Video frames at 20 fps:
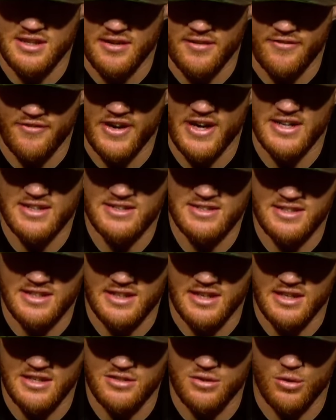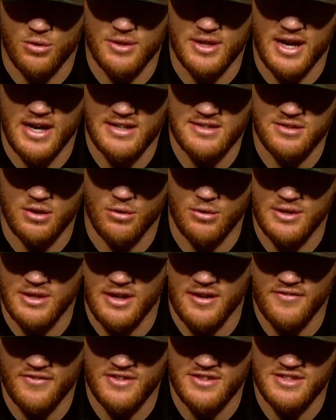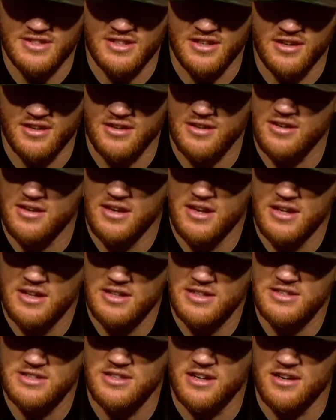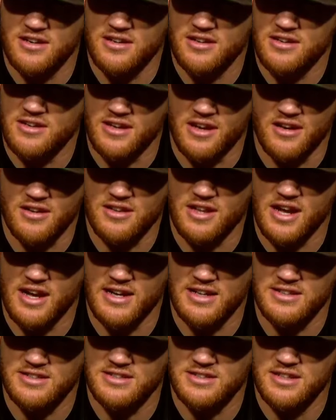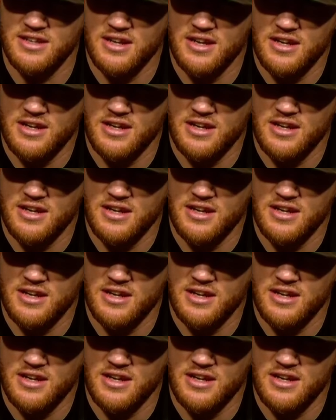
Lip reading: vets and us old guys holding off these young lions.